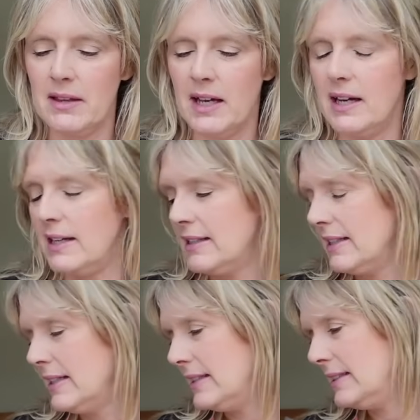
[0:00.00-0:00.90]
that.
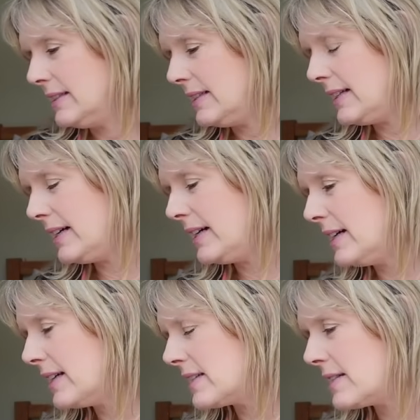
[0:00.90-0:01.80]

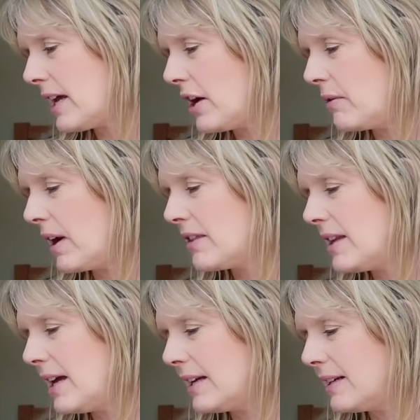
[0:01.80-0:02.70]
So I
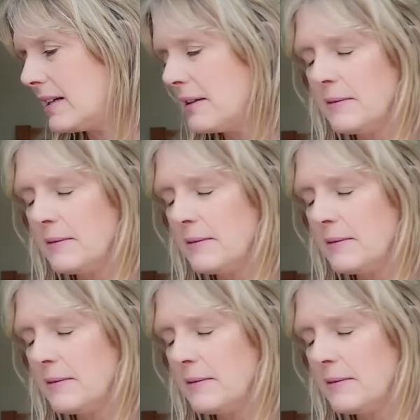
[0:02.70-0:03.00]
think